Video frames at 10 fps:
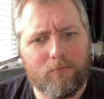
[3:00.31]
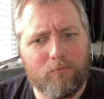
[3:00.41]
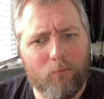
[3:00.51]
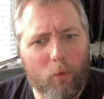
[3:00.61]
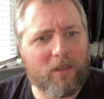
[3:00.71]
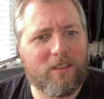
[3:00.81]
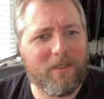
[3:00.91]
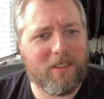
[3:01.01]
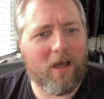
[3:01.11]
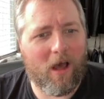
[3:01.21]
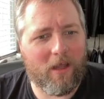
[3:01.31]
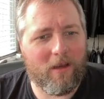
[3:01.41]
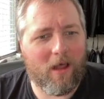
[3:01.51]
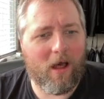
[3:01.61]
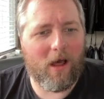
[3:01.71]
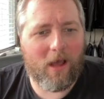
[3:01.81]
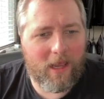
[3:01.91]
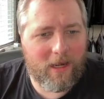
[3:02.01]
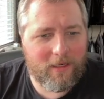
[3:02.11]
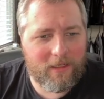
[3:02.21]
work to be done,
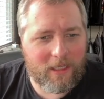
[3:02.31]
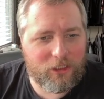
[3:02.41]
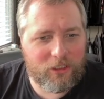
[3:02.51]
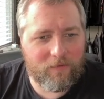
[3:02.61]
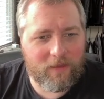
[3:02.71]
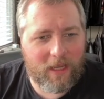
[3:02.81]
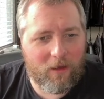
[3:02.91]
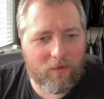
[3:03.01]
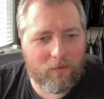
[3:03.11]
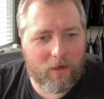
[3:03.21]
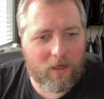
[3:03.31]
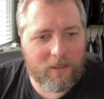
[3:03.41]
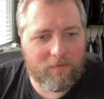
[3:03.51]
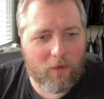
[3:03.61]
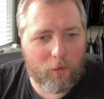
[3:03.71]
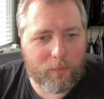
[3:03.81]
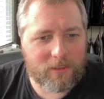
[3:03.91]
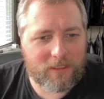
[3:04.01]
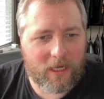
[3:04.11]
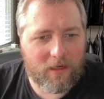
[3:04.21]
and that's generally how
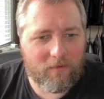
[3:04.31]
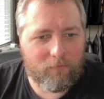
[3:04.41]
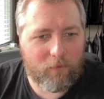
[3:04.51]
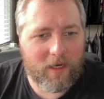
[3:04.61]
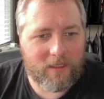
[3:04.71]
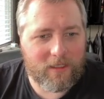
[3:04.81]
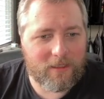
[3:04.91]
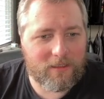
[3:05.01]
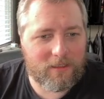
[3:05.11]
developers kind of rate this.